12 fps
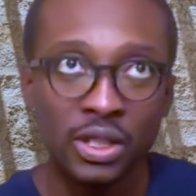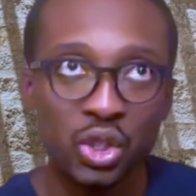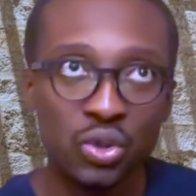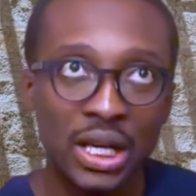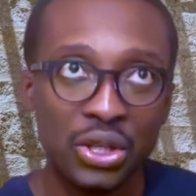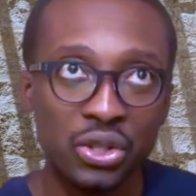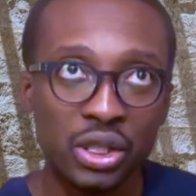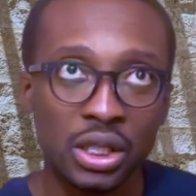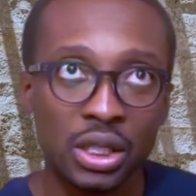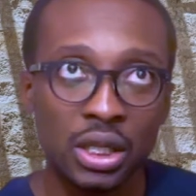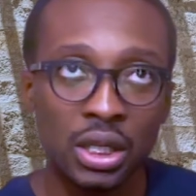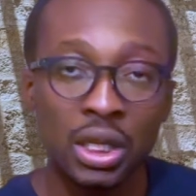
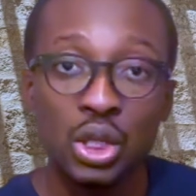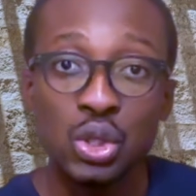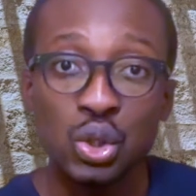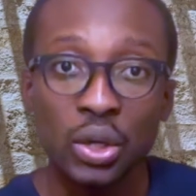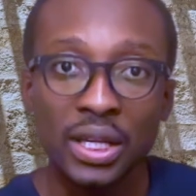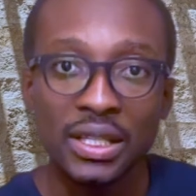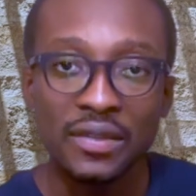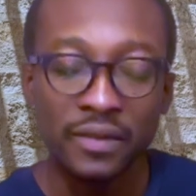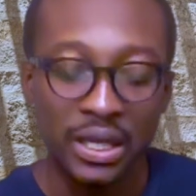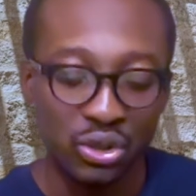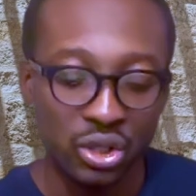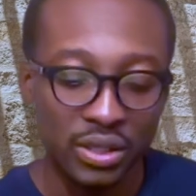Structure, joint
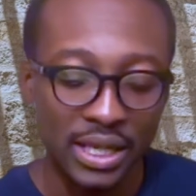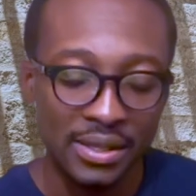venture,